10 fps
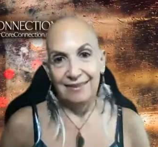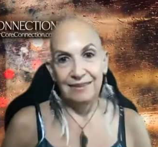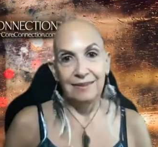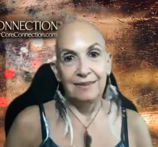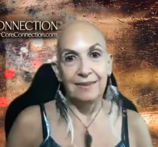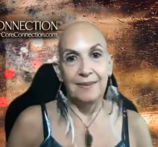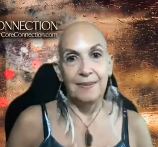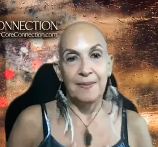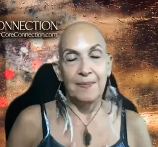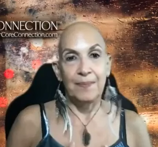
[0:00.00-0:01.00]

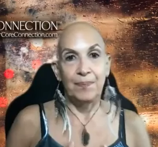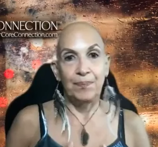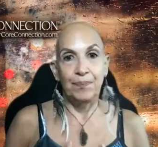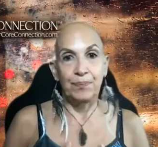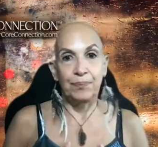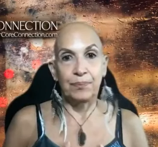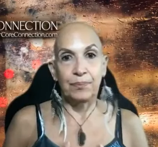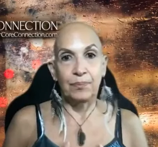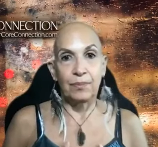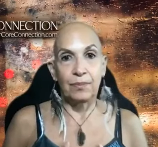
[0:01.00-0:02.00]

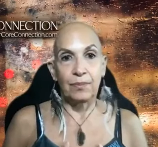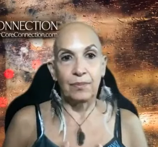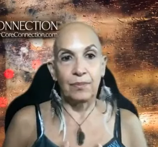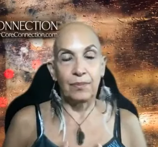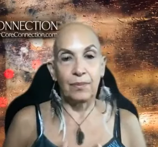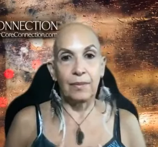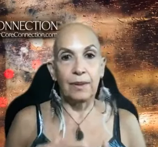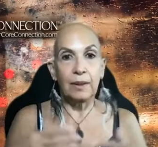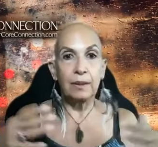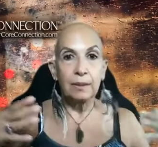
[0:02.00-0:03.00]

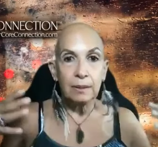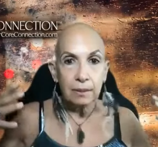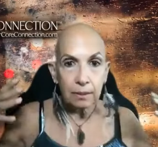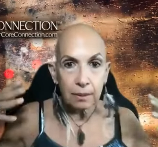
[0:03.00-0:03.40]
Nobody speaks.